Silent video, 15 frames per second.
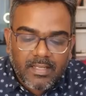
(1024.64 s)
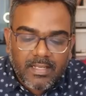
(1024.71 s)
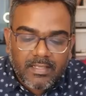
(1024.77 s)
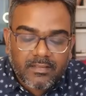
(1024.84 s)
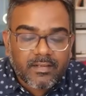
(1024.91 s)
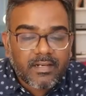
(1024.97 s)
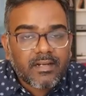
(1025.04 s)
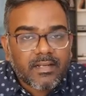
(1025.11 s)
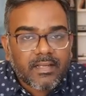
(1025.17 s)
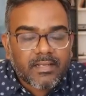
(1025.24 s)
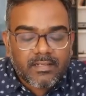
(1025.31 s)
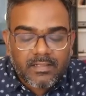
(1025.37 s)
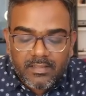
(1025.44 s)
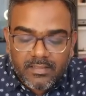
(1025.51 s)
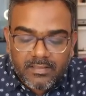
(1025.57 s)
And the red
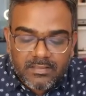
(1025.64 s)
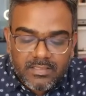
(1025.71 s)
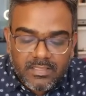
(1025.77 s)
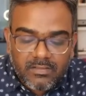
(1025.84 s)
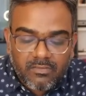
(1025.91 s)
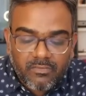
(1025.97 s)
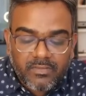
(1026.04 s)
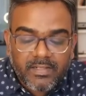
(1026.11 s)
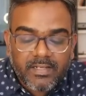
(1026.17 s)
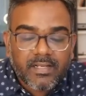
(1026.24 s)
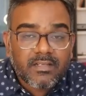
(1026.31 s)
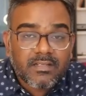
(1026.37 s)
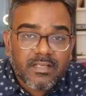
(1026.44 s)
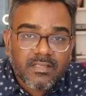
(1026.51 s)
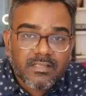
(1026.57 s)
line is the
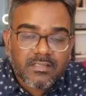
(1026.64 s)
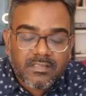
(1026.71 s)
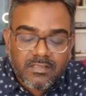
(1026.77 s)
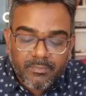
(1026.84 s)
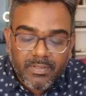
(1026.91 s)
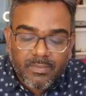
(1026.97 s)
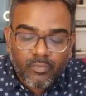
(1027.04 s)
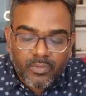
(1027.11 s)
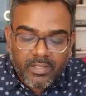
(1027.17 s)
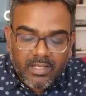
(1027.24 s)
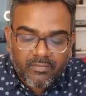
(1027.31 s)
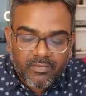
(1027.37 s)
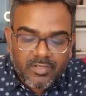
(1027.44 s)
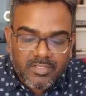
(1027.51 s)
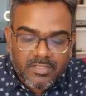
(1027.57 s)
50-day simple moving
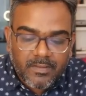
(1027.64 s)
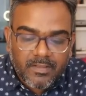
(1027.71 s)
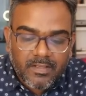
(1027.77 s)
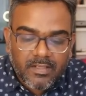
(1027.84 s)
average.